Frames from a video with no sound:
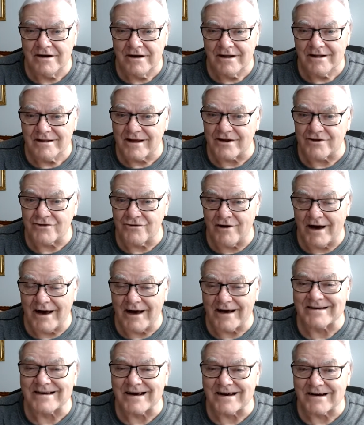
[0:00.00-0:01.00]
that you
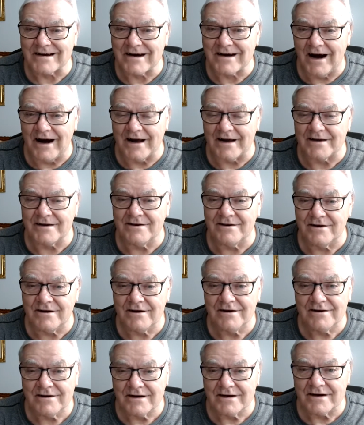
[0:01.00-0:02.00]
had kind
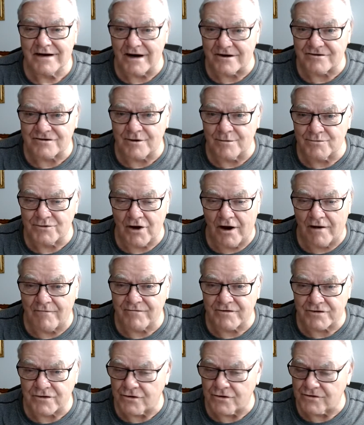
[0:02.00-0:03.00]
customs
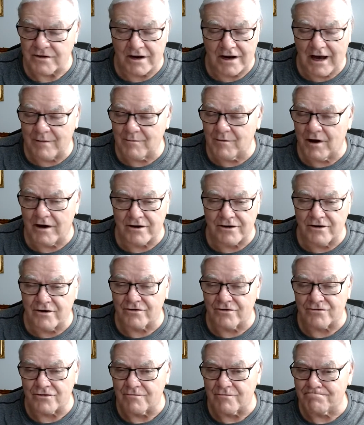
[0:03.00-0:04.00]
officers. And I'm not here
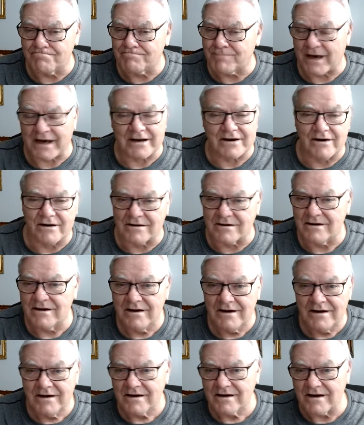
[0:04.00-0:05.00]
to pick on
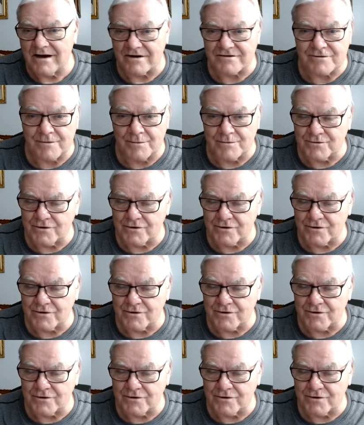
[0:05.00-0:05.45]
customs